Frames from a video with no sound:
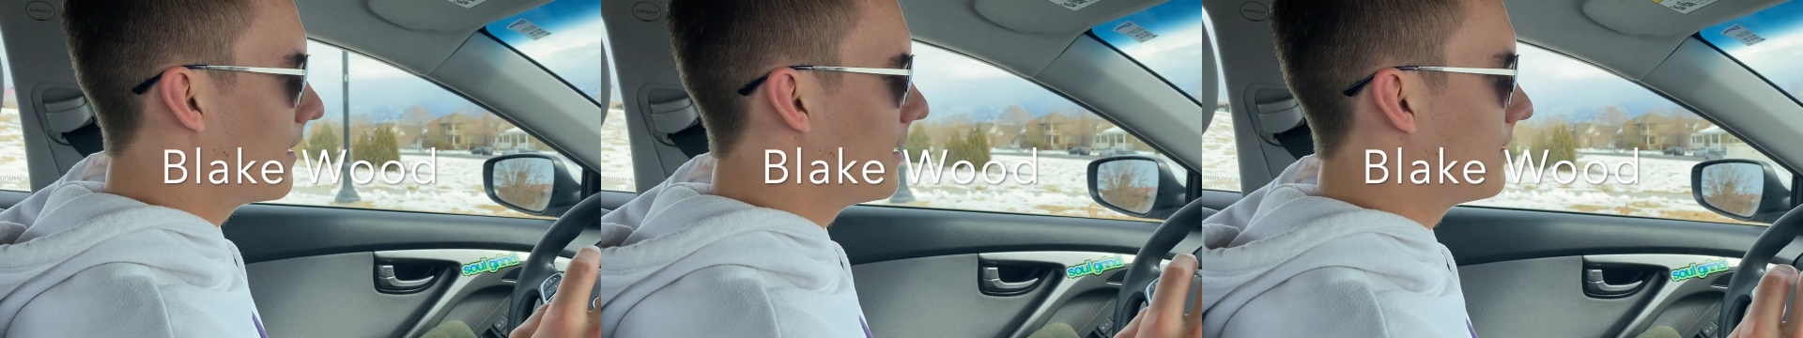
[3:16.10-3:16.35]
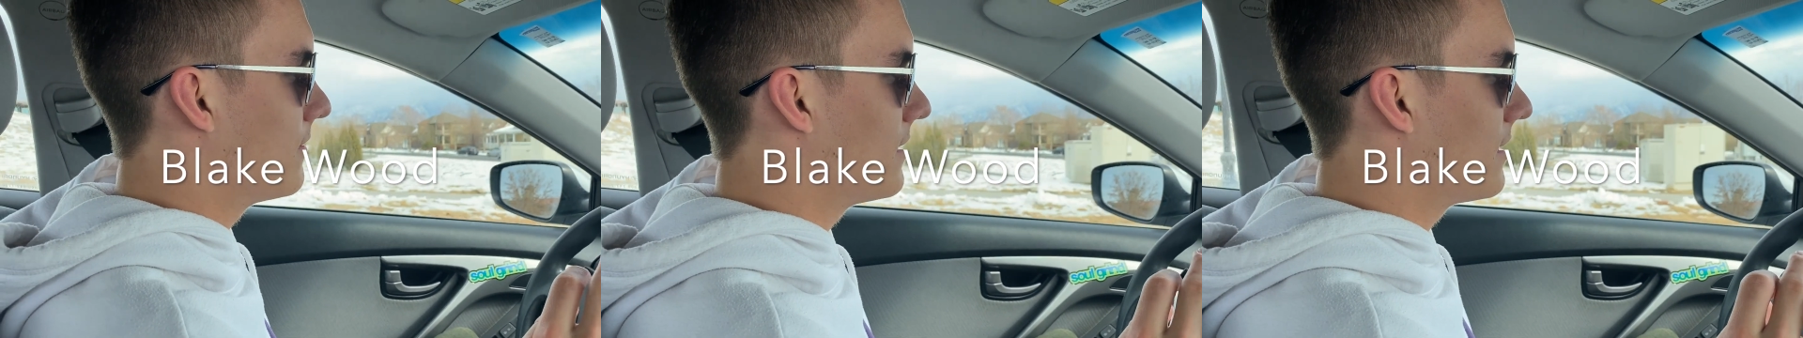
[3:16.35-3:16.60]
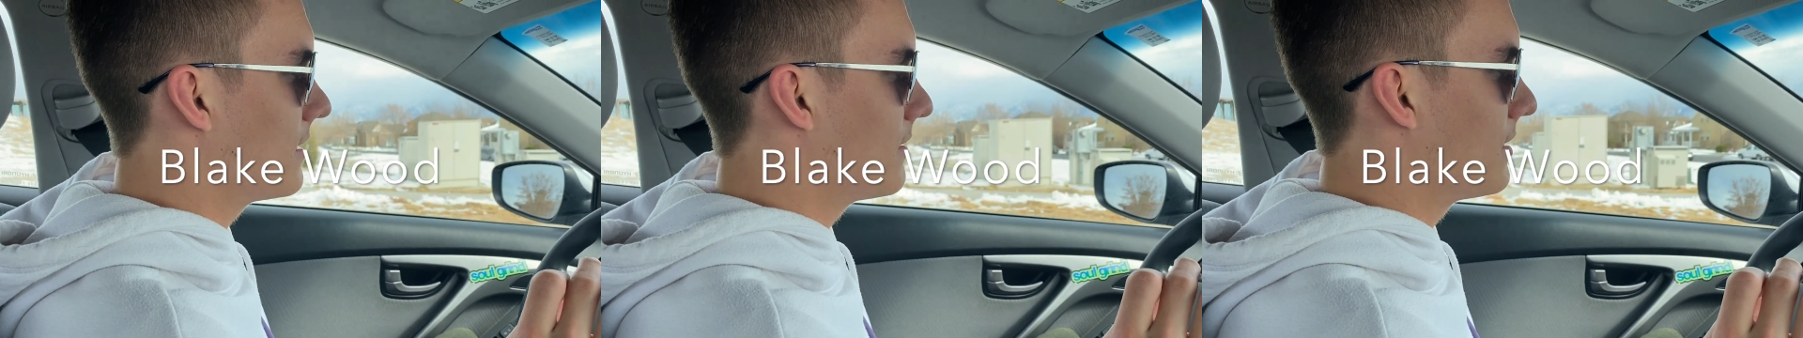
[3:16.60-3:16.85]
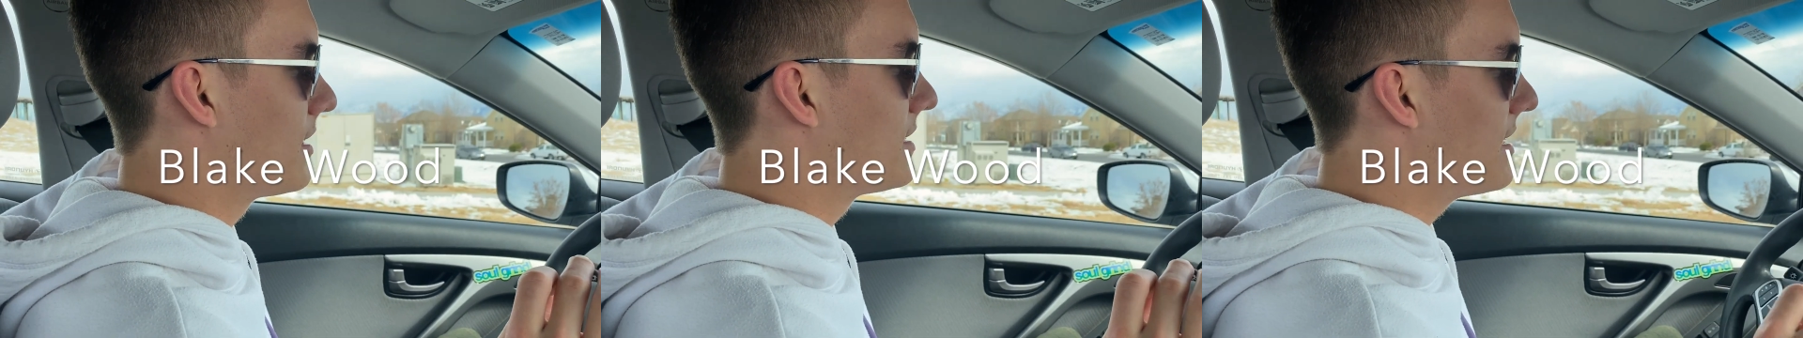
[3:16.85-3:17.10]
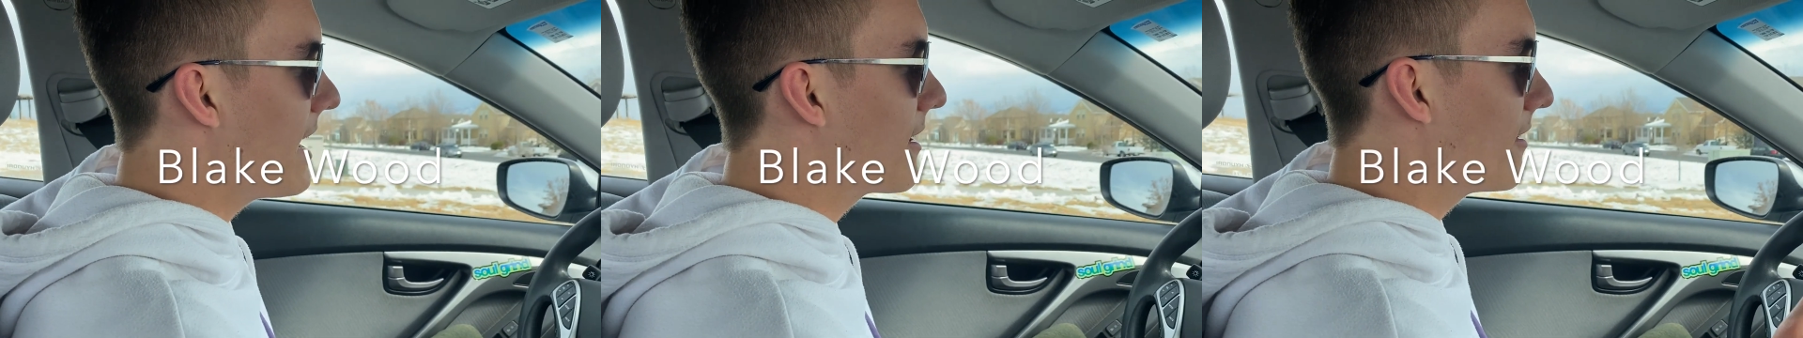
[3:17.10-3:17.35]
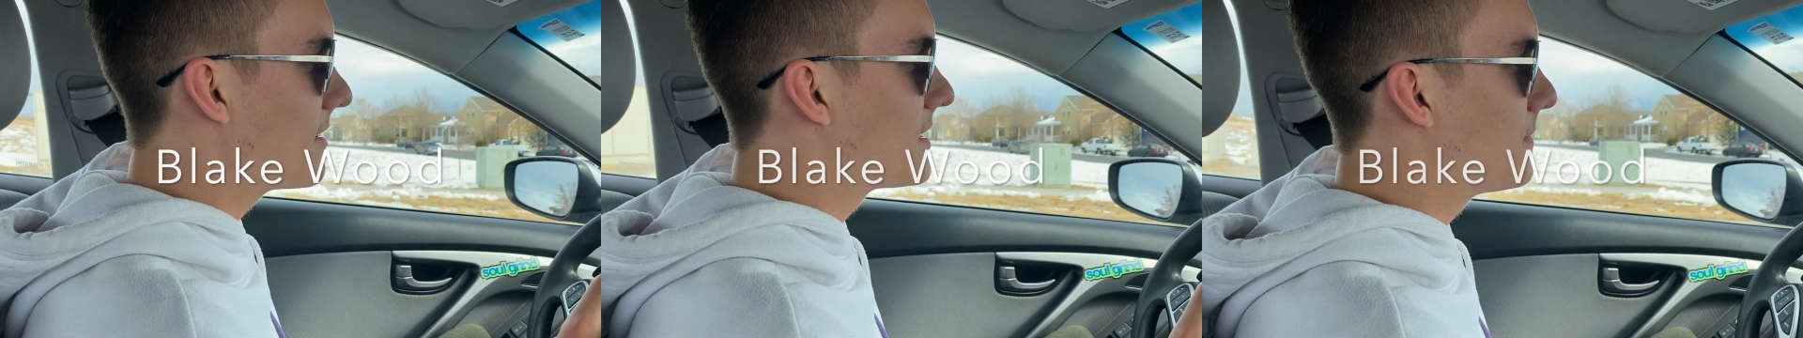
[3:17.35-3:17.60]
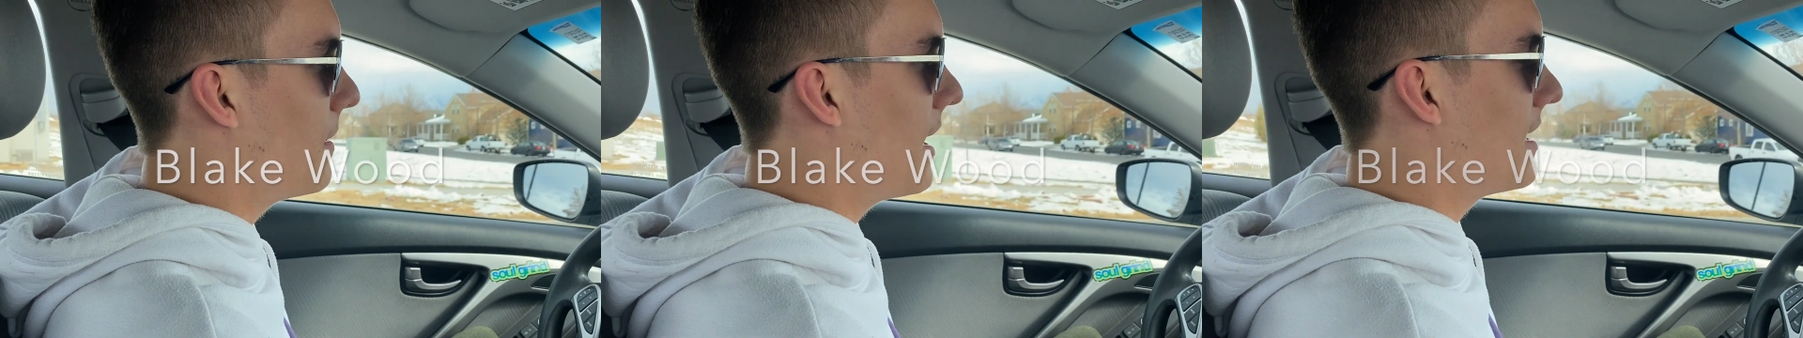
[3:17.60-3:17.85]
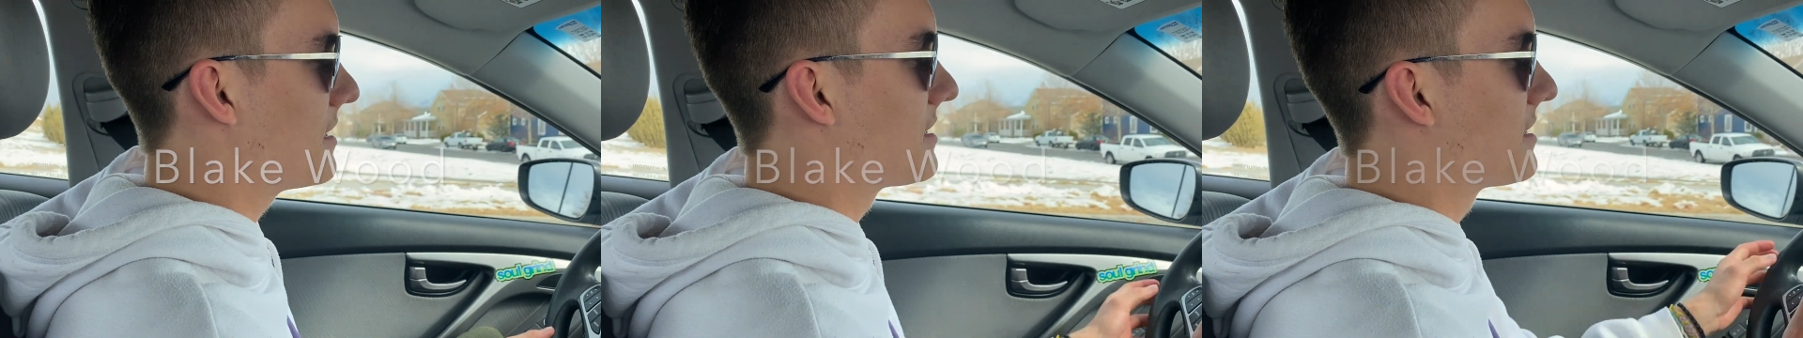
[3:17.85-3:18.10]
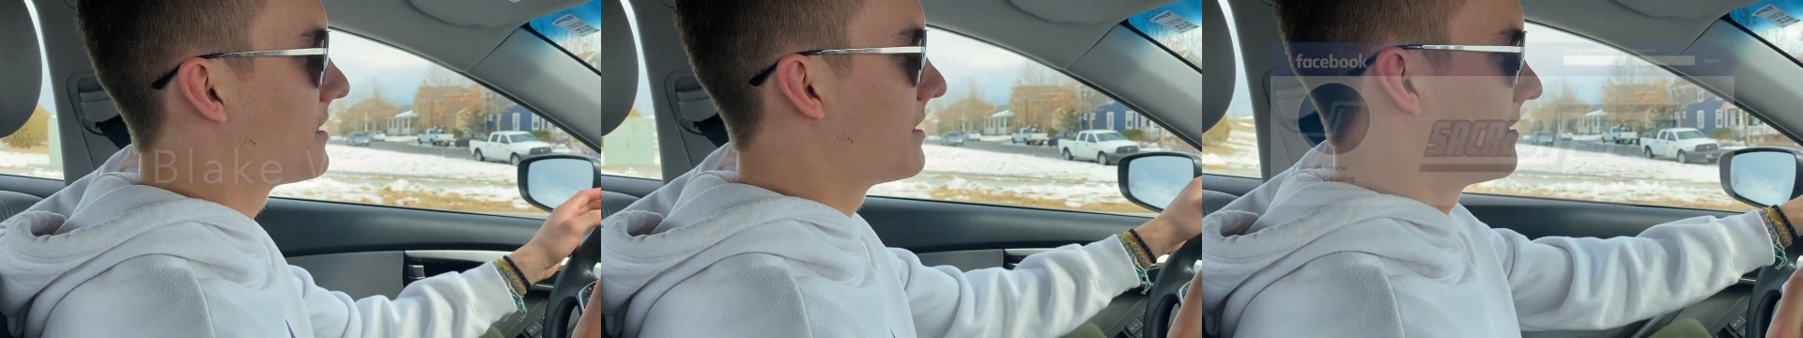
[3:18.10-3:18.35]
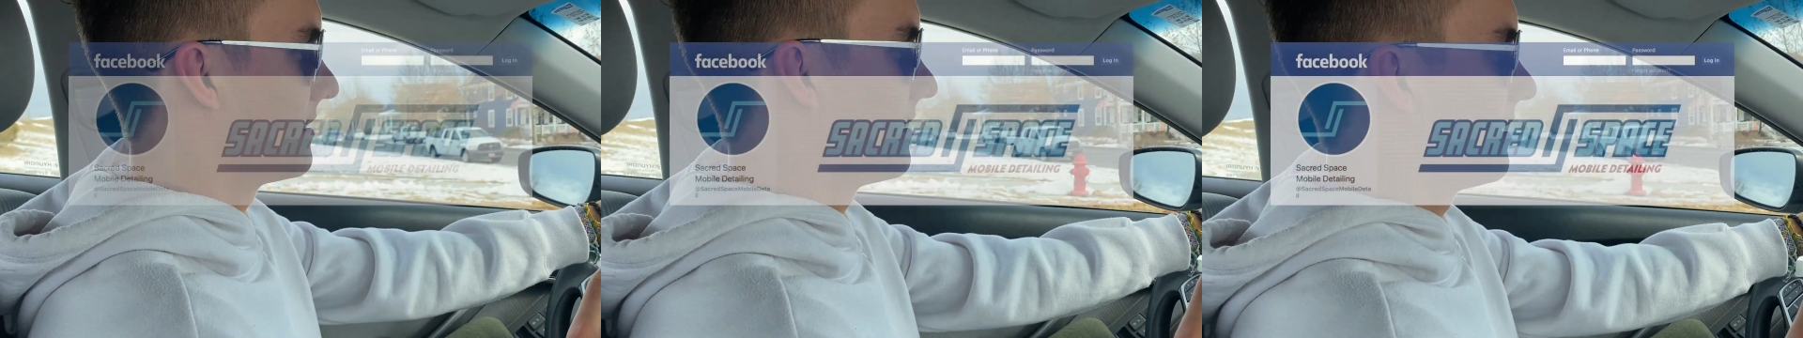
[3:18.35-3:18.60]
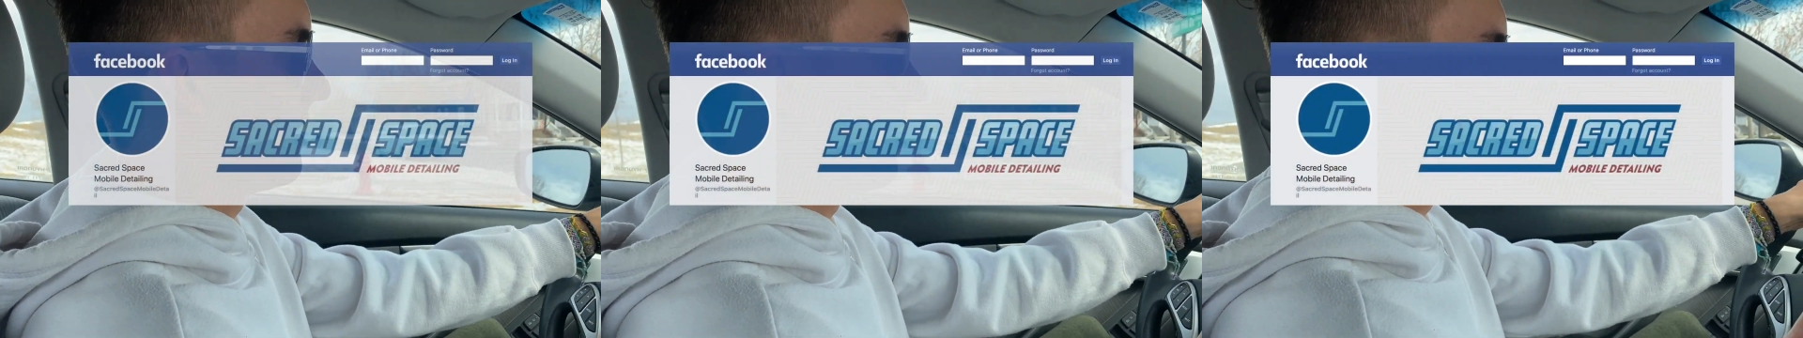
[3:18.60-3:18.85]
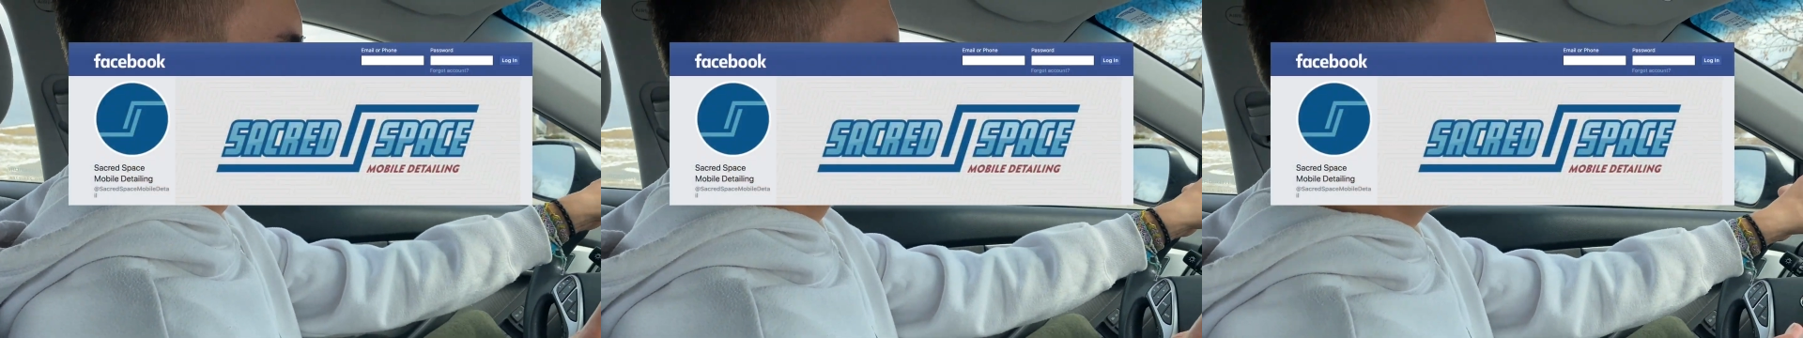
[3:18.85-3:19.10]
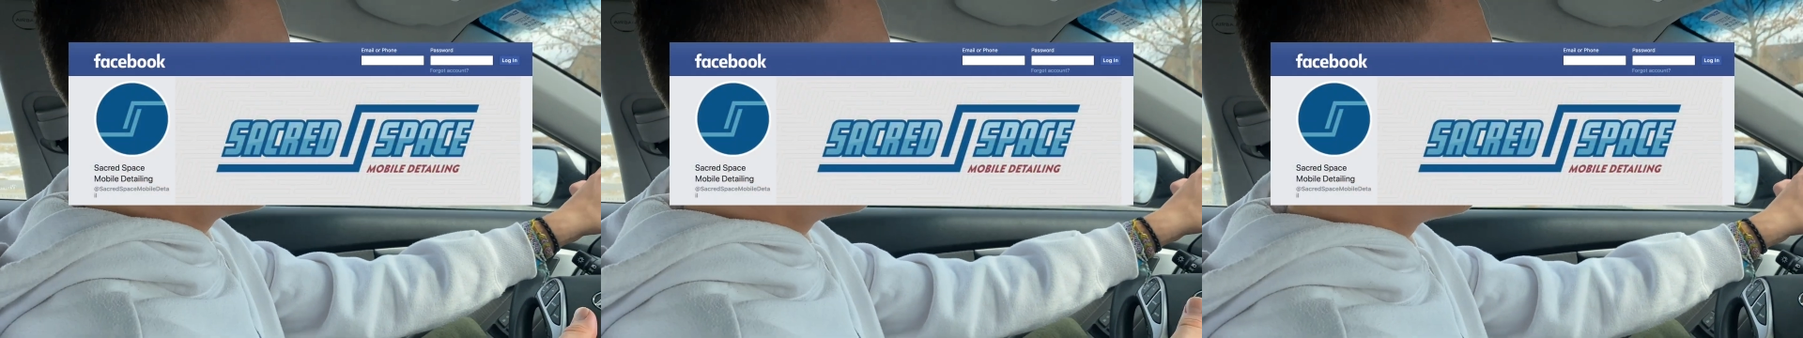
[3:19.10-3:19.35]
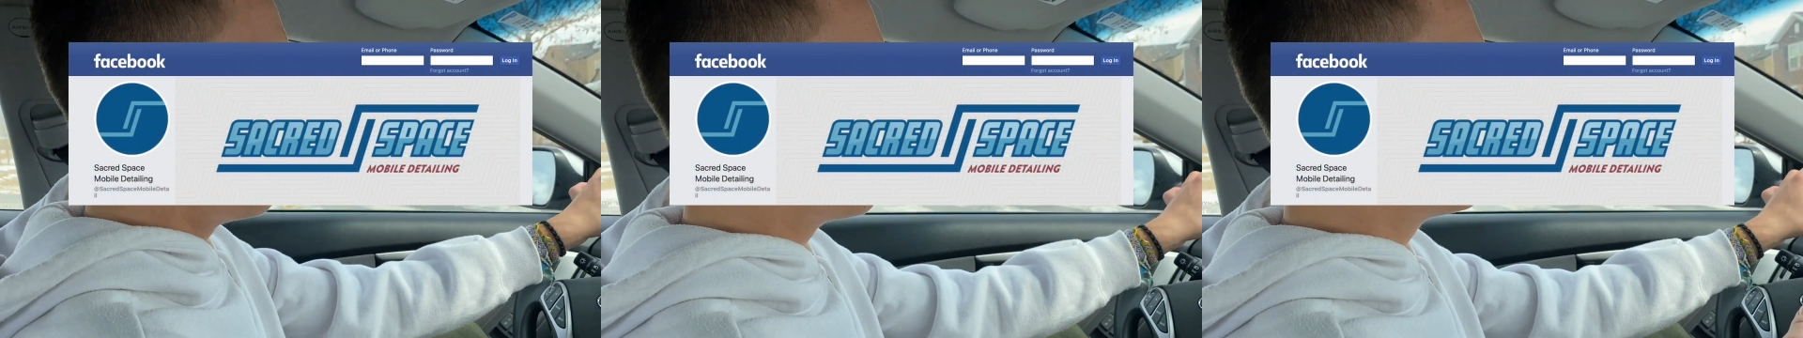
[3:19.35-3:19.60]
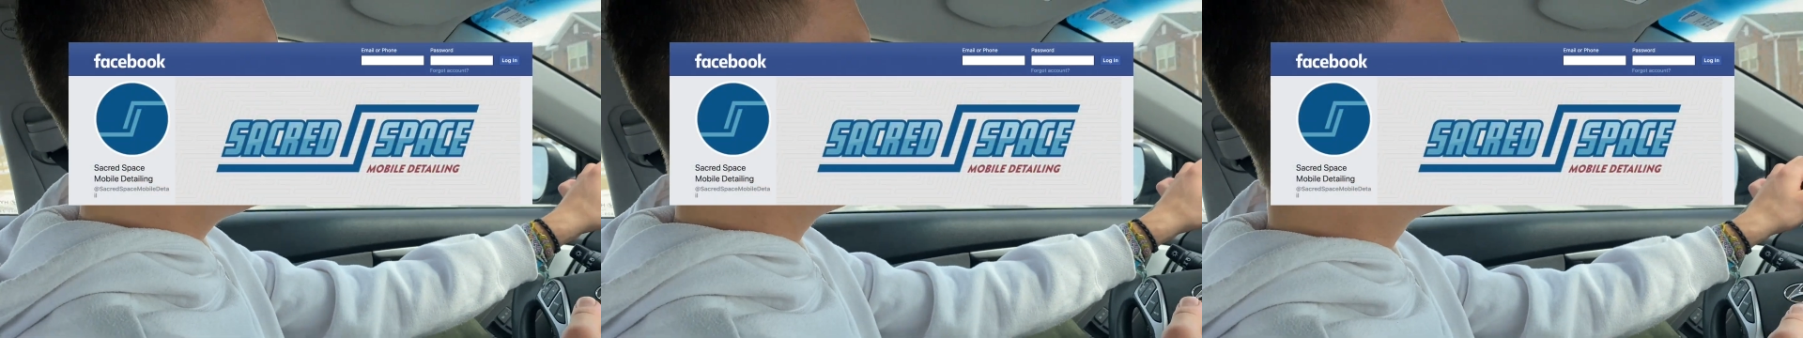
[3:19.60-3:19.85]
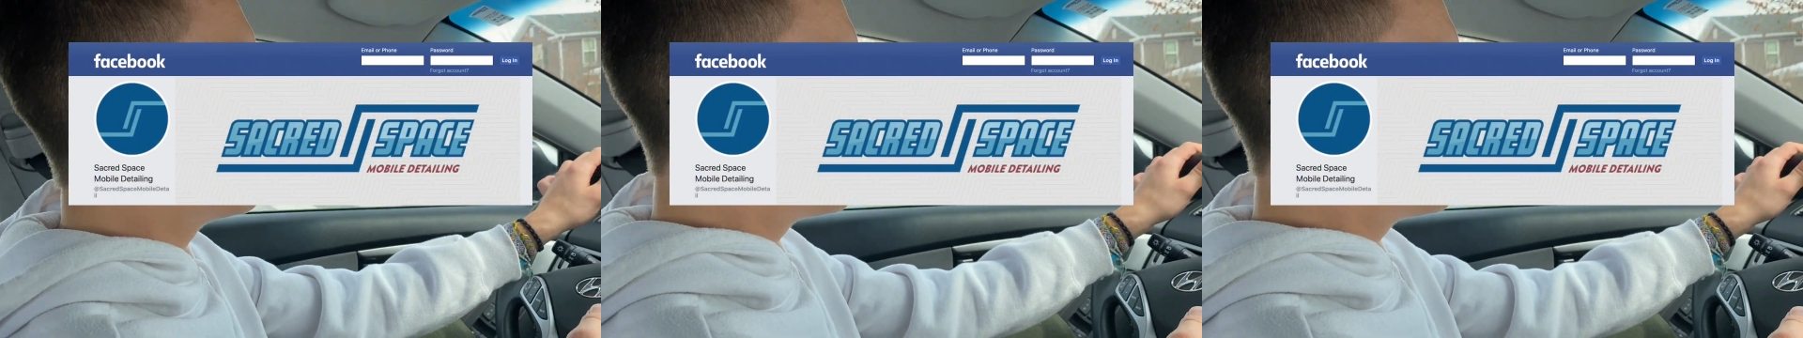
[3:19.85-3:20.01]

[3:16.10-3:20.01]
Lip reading: (no speaker visible)